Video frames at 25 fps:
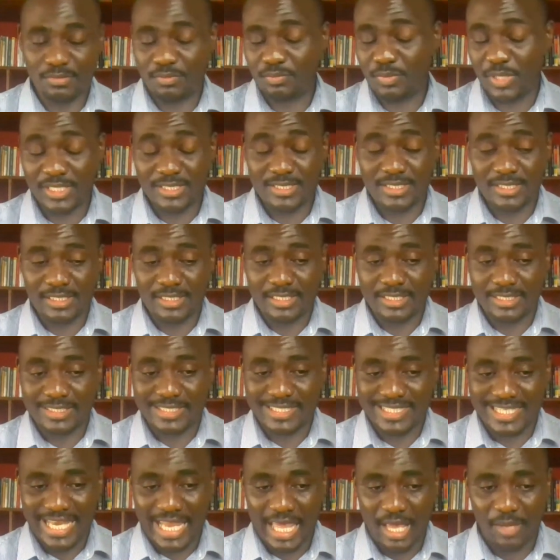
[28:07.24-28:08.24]
basically
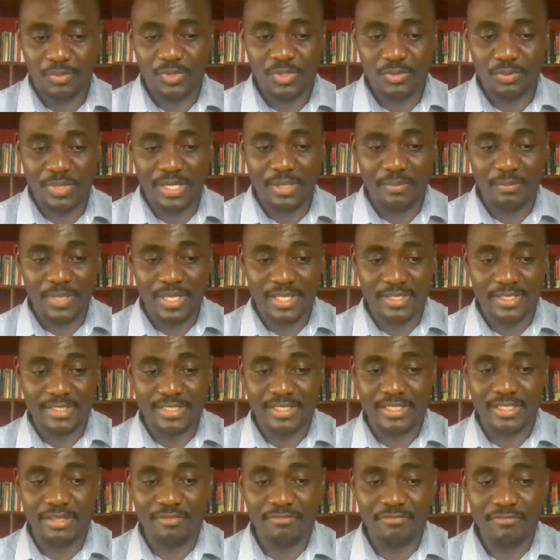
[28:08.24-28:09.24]
slapped my mother
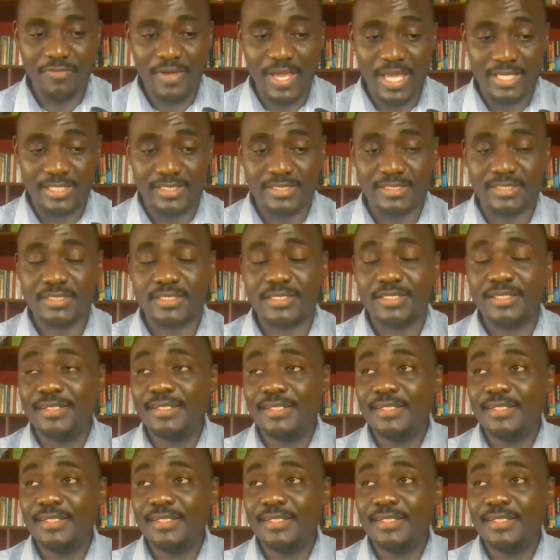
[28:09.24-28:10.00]
in the face.